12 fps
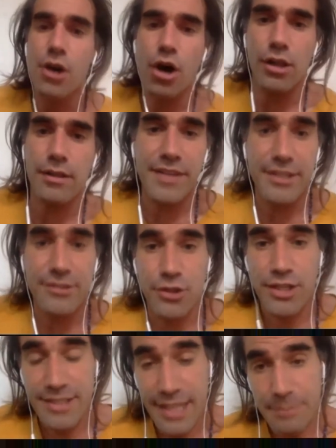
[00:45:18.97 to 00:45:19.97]
All of these
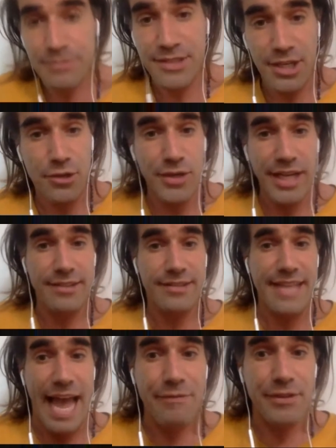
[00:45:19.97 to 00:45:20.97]
are attempts to create
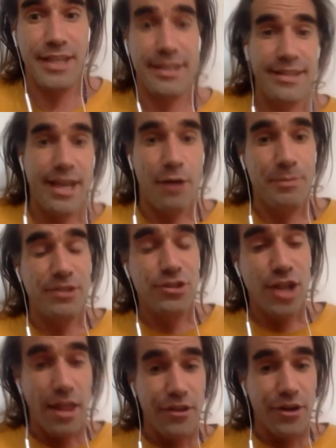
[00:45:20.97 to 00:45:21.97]
scaffolding to help each
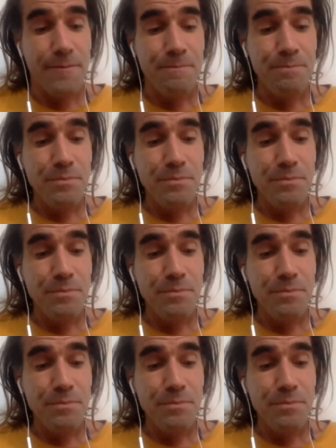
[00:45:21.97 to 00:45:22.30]
other.